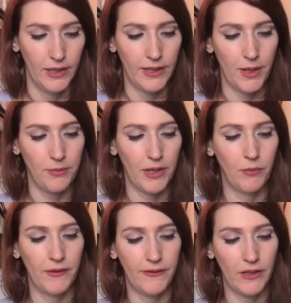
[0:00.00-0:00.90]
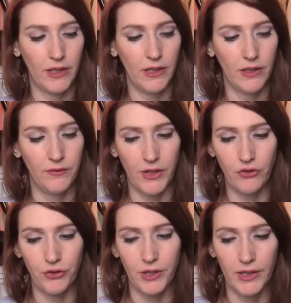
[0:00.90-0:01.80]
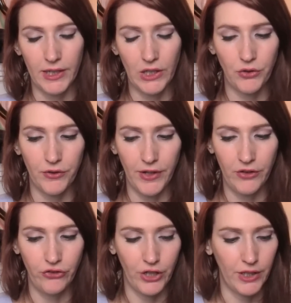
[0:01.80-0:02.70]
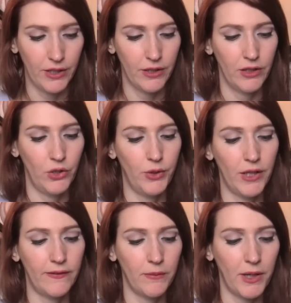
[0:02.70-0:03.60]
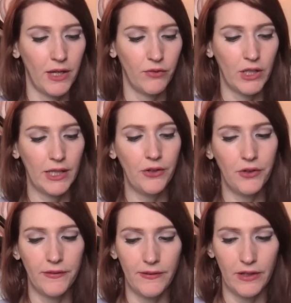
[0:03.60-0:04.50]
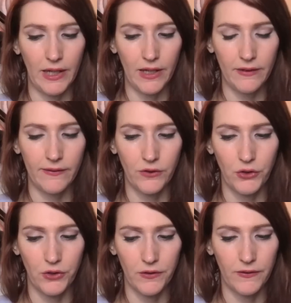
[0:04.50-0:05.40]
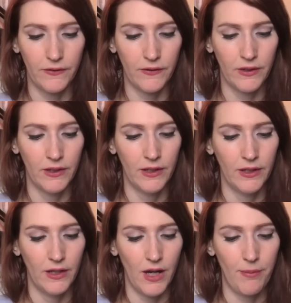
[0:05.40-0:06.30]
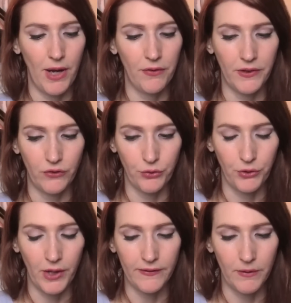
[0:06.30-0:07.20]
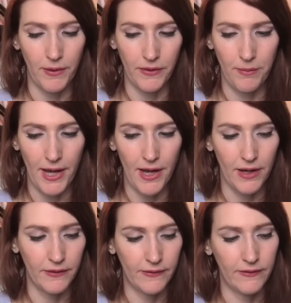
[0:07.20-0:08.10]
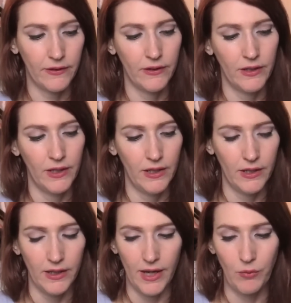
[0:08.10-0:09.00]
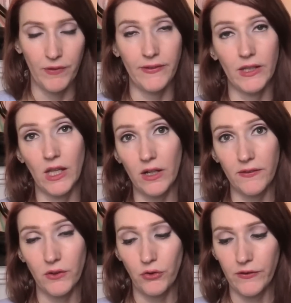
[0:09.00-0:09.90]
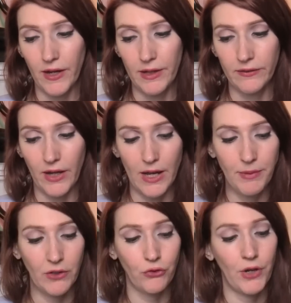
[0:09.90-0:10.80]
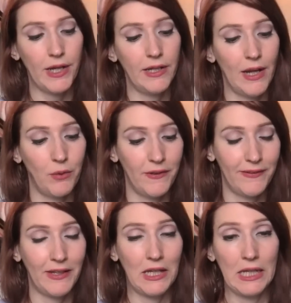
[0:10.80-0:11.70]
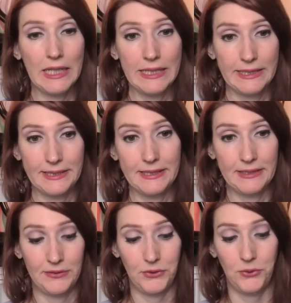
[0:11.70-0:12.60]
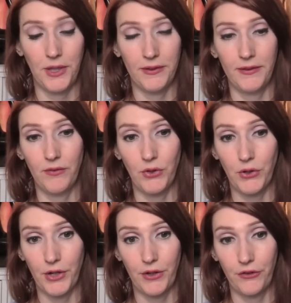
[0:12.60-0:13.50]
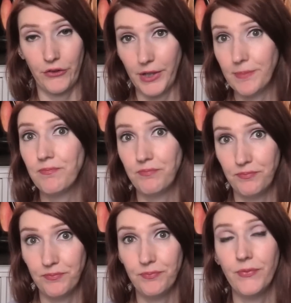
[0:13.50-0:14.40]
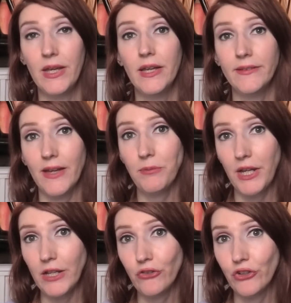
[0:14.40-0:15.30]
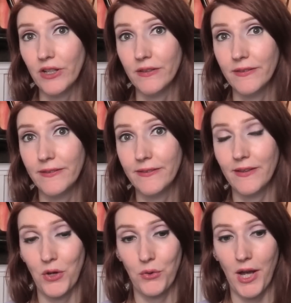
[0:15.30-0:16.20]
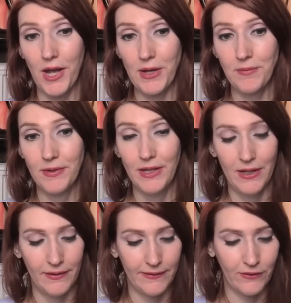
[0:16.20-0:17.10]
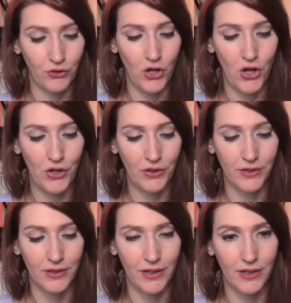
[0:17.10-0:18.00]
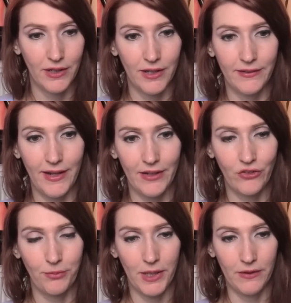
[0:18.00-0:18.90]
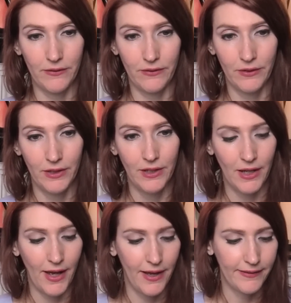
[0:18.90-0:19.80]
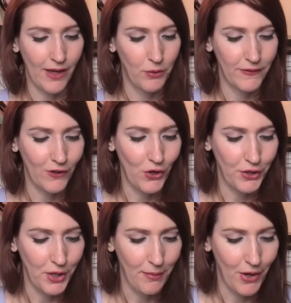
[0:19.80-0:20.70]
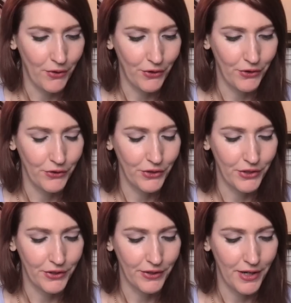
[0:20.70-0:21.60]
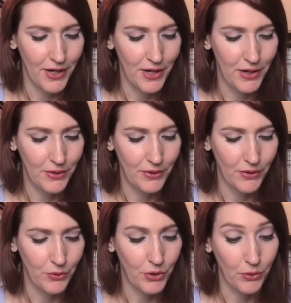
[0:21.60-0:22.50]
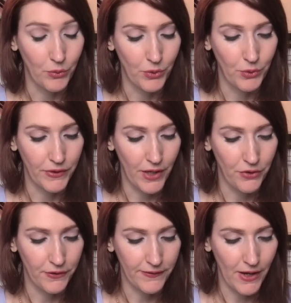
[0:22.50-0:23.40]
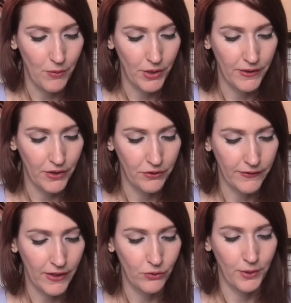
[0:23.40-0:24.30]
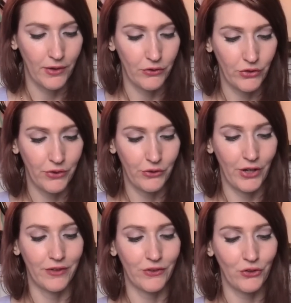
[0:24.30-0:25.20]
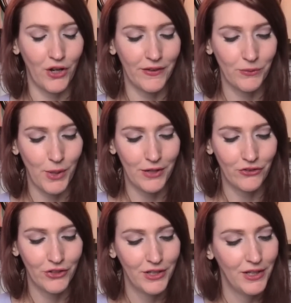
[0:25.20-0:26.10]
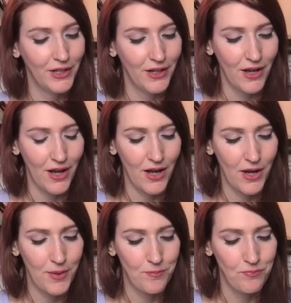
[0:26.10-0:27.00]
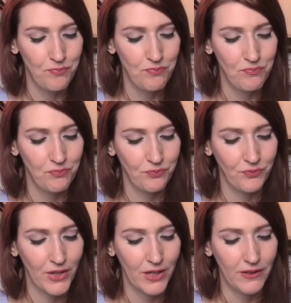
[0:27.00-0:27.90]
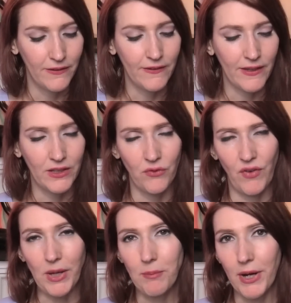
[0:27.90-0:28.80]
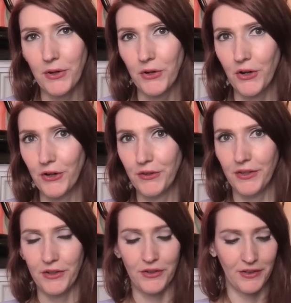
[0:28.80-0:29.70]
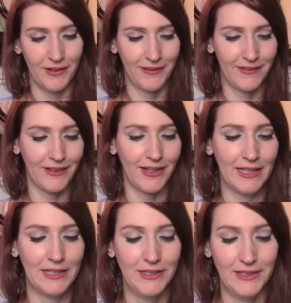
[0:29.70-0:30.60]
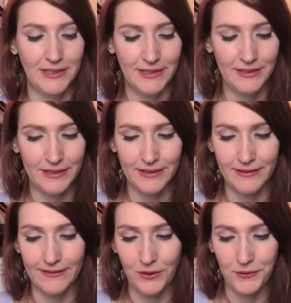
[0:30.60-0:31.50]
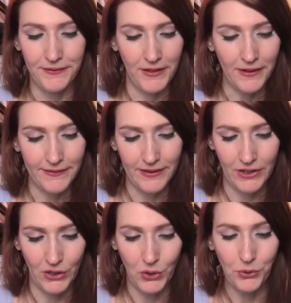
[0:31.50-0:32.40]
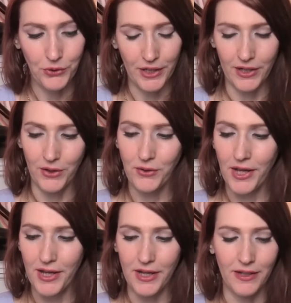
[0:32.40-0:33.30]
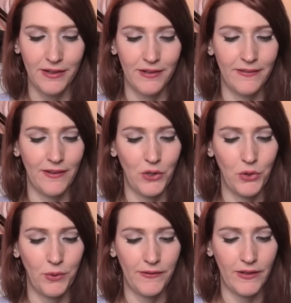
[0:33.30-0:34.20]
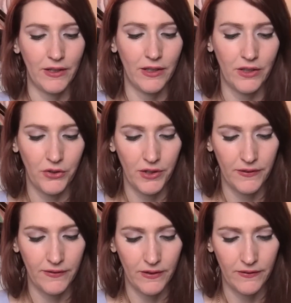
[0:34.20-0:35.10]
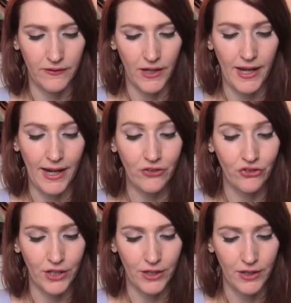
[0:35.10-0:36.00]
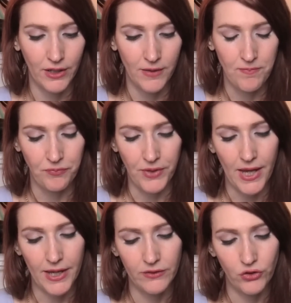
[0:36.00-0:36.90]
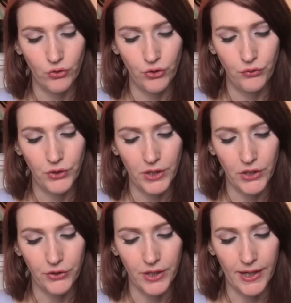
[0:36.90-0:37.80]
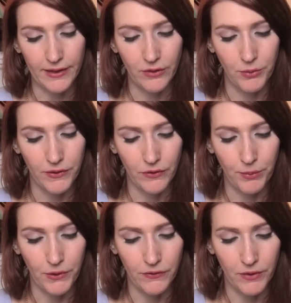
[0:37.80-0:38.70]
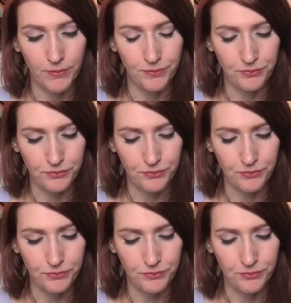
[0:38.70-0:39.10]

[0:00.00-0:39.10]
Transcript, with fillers: Yep, and we see victory getting your attention. You get some kind of clarity, answers about these regrets about the past. And we see luck is undersigned, timing is right, and we see you've got the double card energy. Mm -hmm. Temptations, okay? Strong, attachment, as I was talking about earlier, uh, or what the other sign, one of the other signs when I was telling you guys the cross watch, um, this is like the vampire card there. It's like so sexy and alluring. Okay, so we see that there is this connection, and you do feel like you're connecting with this person.